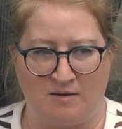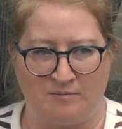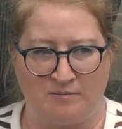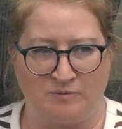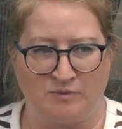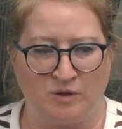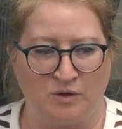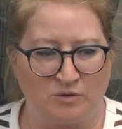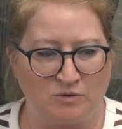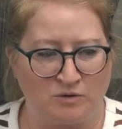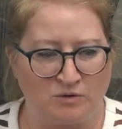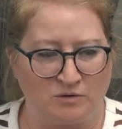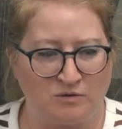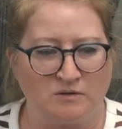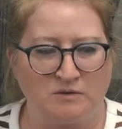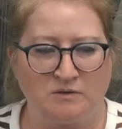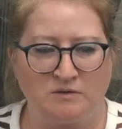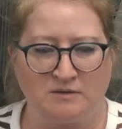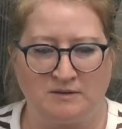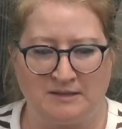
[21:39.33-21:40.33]

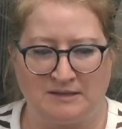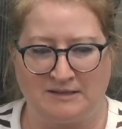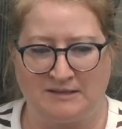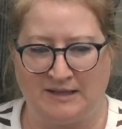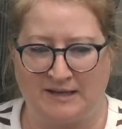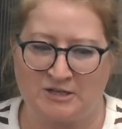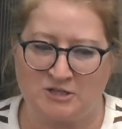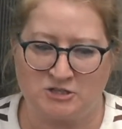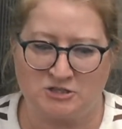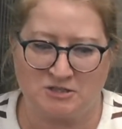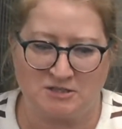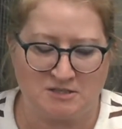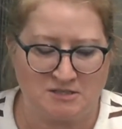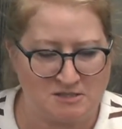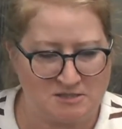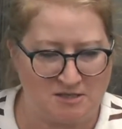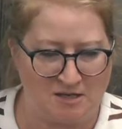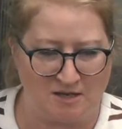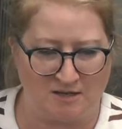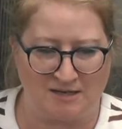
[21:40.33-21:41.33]
local
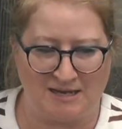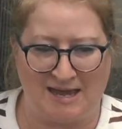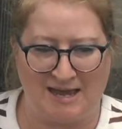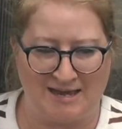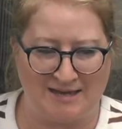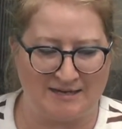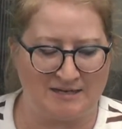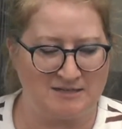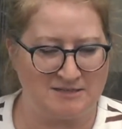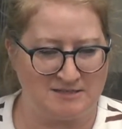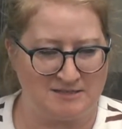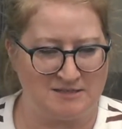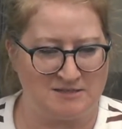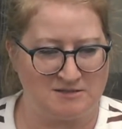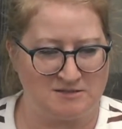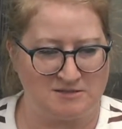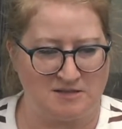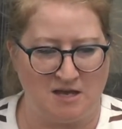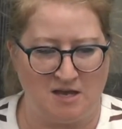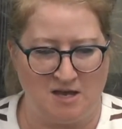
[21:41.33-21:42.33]
election
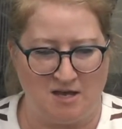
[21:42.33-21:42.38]
candidates.